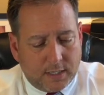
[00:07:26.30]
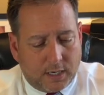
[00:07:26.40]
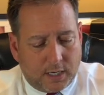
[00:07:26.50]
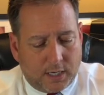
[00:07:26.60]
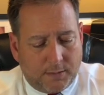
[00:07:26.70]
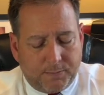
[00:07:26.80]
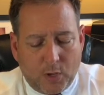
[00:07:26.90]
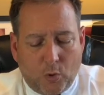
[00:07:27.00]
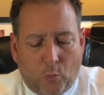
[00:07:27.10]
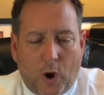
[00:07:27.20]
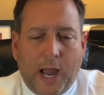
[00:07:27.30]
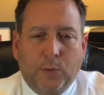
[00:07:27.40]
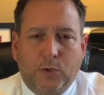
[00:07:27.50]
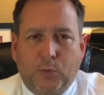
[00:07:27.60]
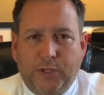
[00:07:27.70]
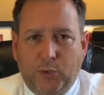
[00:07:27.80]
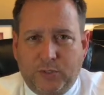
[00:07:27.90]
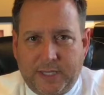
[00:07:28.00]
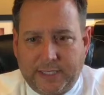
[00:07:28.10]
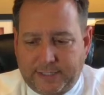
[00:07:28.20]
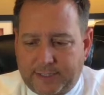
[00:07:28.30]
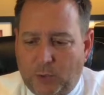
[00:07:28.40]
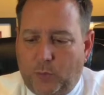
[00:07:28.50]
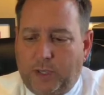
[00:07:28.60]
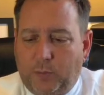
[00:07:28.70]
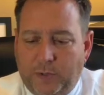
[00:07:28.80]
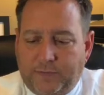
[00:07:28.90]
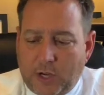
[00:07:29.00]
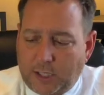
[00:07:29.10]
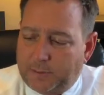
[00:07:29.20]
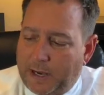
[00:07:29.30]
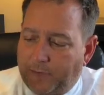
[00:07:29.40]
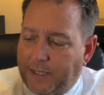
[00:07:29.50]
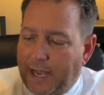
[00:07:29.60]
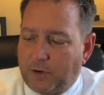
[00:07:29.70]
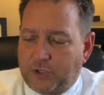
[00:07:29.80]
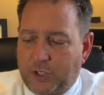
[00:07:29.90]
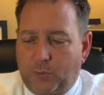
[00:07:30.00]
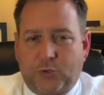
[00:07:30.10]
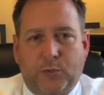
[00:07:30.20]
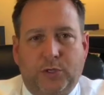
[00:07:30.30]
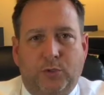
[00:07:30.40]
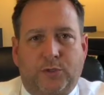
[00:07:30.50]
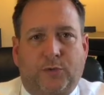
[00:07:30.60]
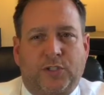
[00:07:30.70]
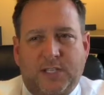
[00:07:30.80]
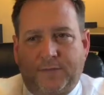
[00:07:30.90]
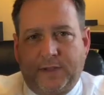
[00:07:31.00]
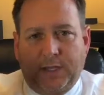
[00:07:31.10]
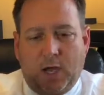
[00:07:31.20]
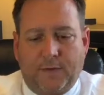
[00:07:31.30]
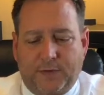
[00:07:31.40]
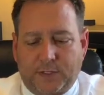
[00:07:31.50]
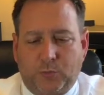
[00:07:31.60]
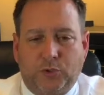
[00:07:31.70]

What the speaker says: Why would we use this? So we've talked about the alginate, which we use for stuff in the office.